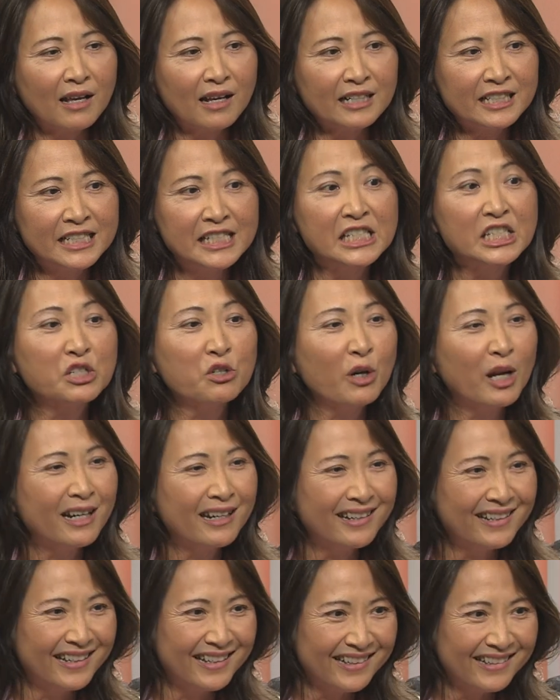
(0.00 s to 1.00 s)

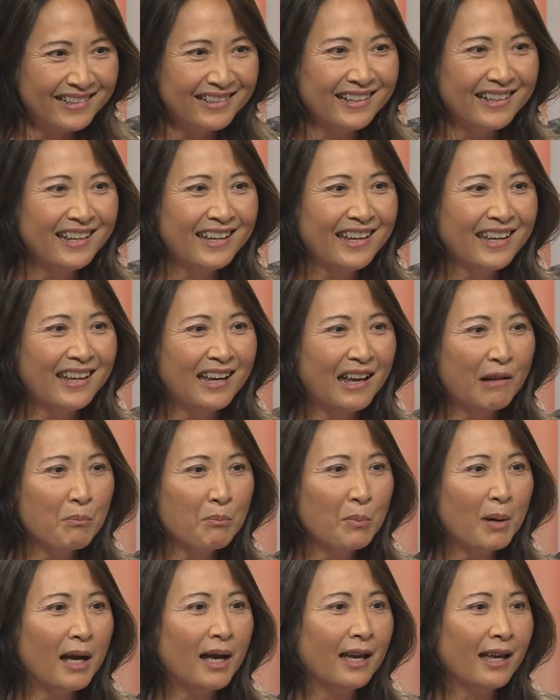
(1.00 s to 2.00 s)
discrediting right.
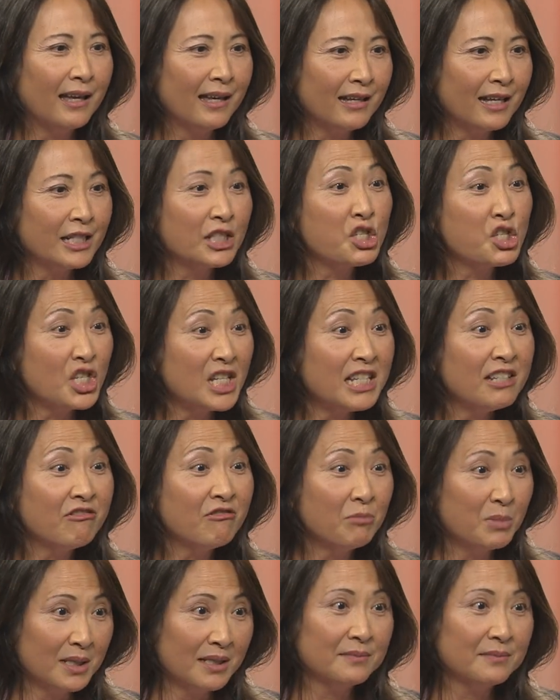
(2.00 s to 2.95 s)
my achievement.